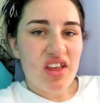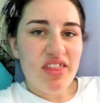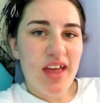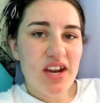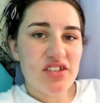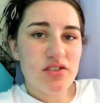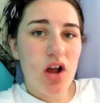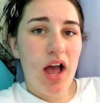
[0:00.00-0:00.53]

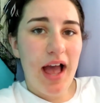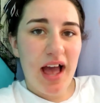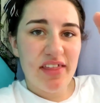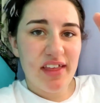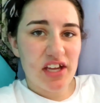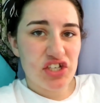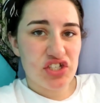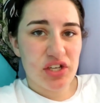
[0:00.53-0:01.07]
That is not how
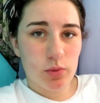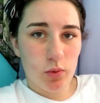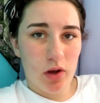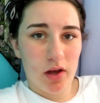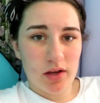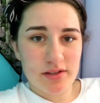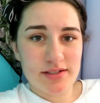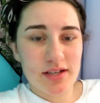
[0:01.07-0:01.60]
that shit
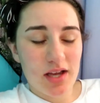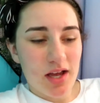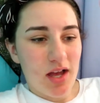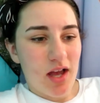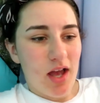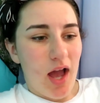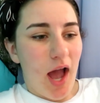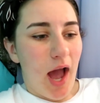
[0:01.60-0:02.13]
works.
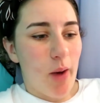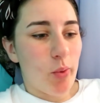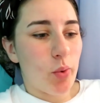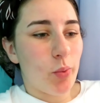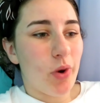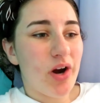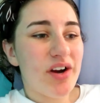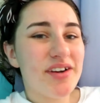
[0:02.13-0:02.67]
How
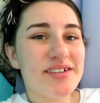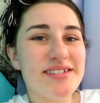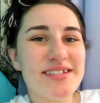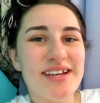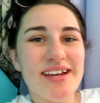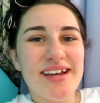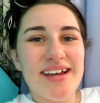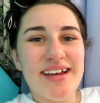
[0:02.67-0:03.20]
it works
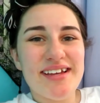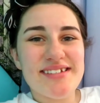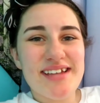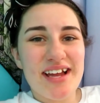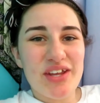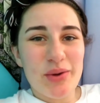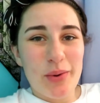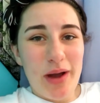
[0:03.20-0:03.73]
is
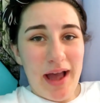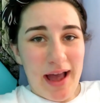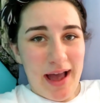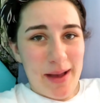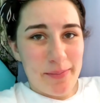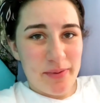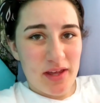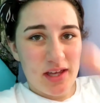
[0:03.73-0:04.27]
that you are
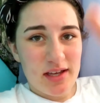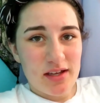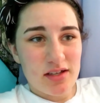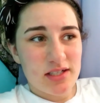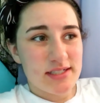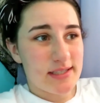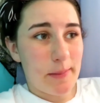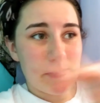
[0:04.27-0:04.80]
happy
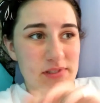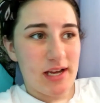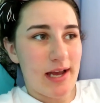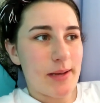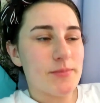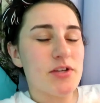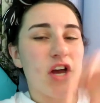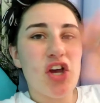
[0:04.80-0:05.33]

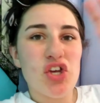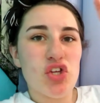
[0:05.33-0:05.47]
sometimes.